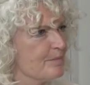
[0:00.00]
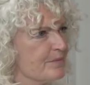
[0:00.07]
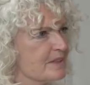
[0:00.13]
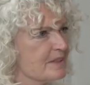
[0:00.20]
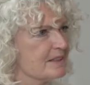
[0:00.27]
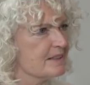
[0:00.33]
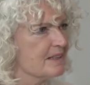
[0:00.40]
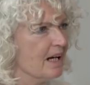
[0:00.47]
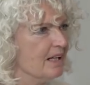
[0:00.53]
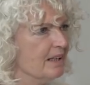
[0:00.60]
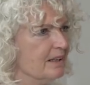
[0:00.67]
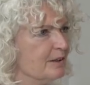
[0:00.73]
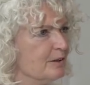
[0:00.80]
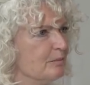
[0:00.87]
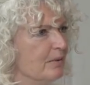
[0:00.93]

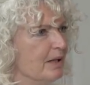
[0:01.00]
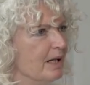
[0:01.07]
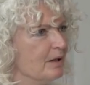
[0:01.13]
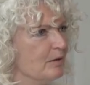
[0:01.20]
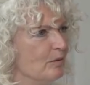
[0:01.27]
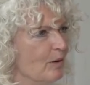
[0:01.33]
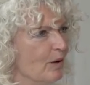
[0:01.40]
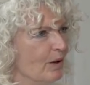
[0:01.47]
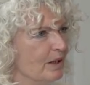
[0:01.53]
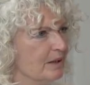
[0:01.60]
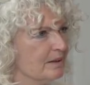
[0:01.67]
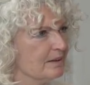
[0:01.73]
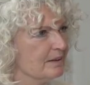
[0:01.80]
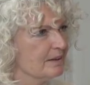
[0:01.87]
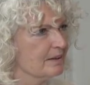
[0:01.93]
silent black void.
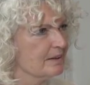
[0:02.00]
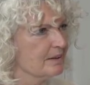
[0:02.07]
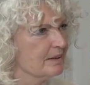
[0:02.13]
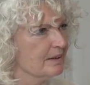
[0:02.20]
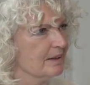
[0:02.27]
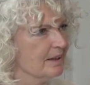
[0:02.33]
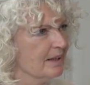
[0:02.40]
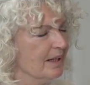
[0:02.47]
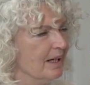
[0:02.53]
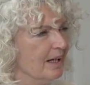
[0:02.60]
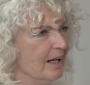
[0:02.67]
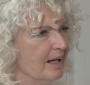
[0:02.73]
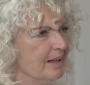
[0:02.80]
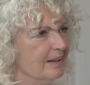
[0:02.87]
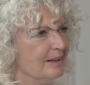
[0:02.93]

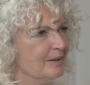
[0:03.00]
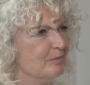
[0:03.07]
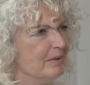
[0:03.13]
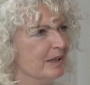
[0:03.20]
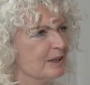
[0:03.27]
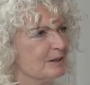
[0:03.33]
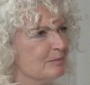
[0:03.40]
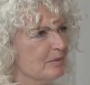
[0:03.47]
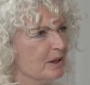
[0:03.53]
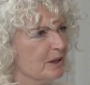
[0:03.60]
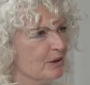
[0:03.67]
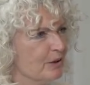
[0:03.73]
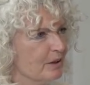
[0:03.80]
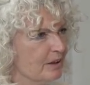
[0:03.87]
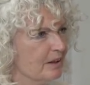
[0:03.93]
And that makes me
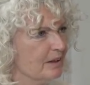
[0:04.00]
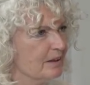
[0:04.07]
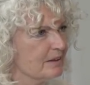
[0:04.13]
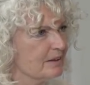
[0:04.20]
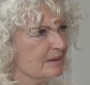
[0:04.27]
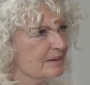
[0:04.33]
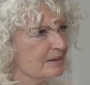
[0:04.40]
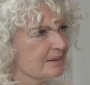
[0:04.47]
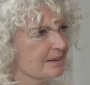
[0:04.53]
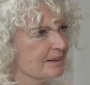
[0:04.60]
curious,